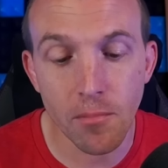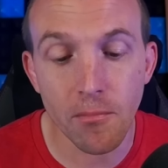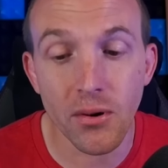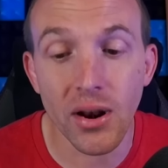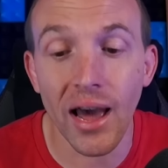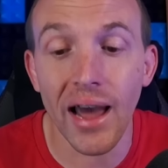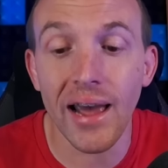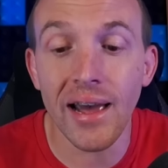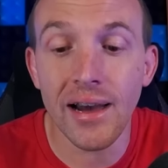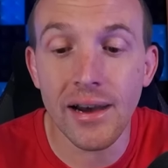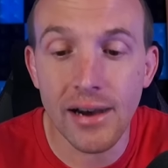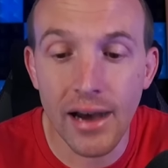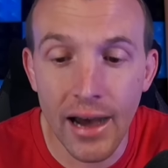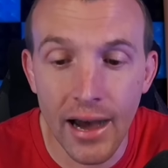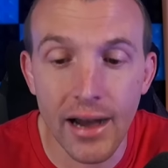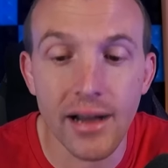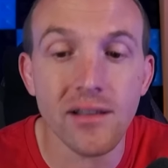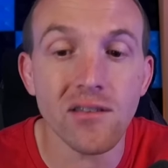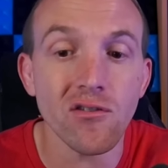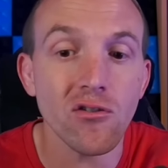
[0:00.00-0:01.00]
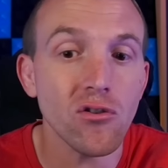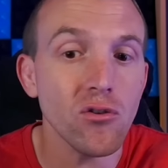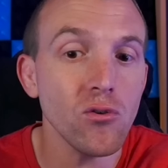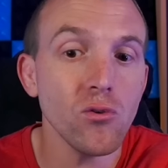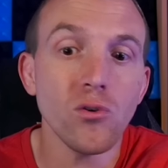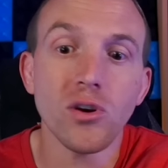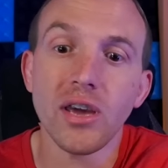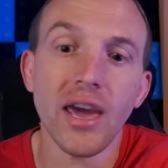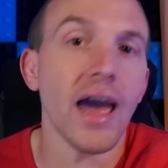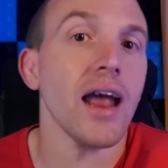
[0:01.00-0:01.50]
but I had
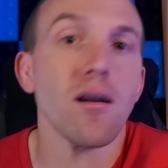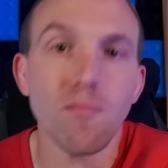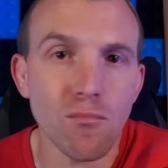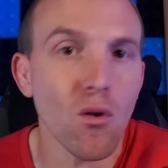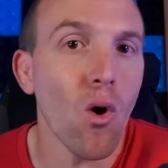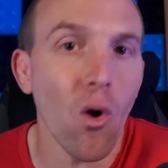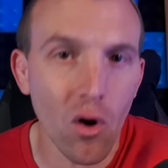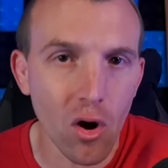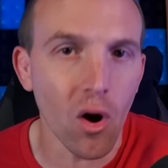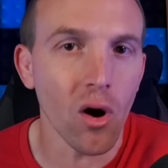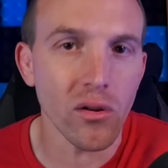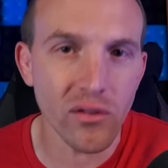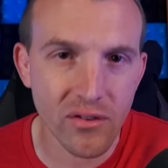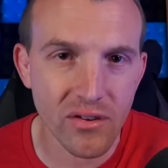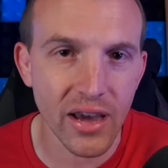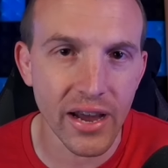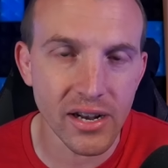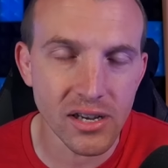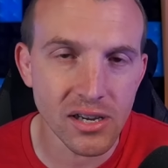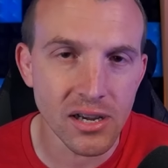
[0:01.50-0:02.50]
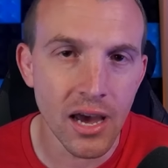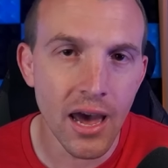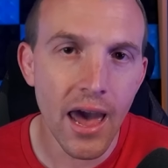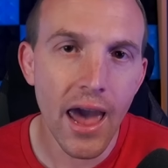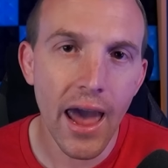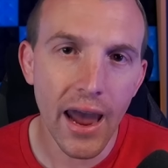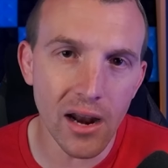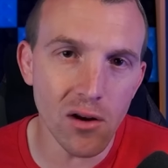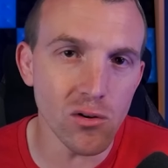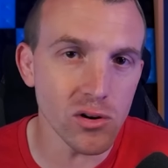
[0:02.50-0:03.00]
to get more content
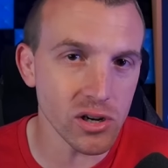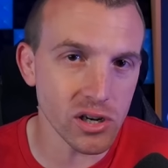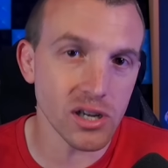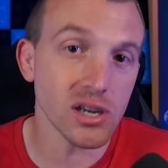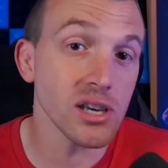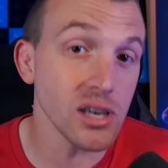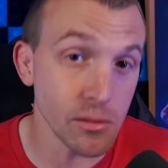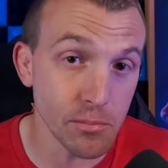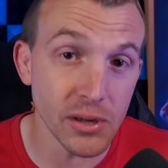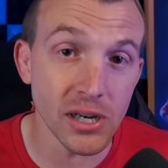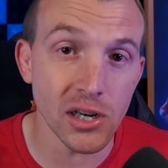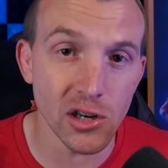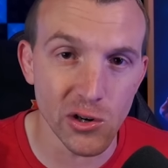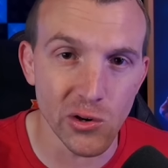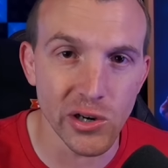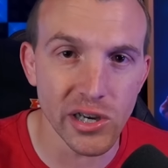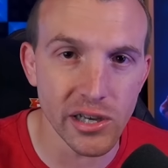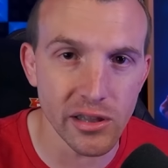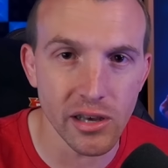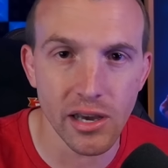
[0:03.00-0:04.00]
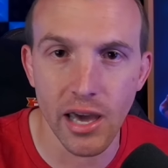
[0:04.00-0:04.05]
in order to keep enjoying the